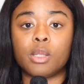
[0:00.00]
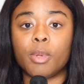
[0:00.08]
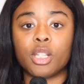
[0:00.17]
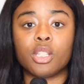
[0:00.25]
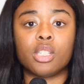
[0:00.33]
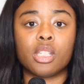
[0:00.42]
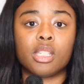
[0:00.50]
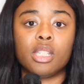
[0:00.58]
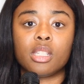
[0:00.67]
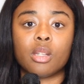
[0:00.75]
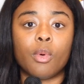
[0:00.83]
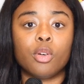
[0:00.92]
especially since
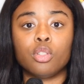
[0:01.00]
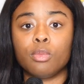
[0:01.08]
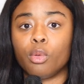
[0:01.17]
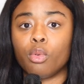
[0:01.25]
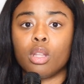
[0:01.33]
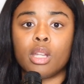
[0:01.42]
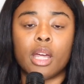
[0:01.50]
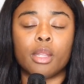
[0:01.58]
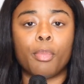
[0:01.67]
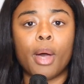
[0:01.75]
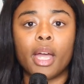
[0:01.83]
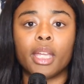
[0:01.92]
he's someone who's going to be rolling out
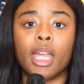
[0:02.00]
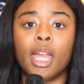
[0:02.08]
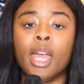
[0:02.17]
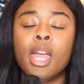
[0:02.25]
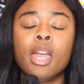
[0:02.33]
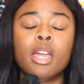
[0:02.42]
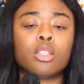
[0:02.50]
the pocket.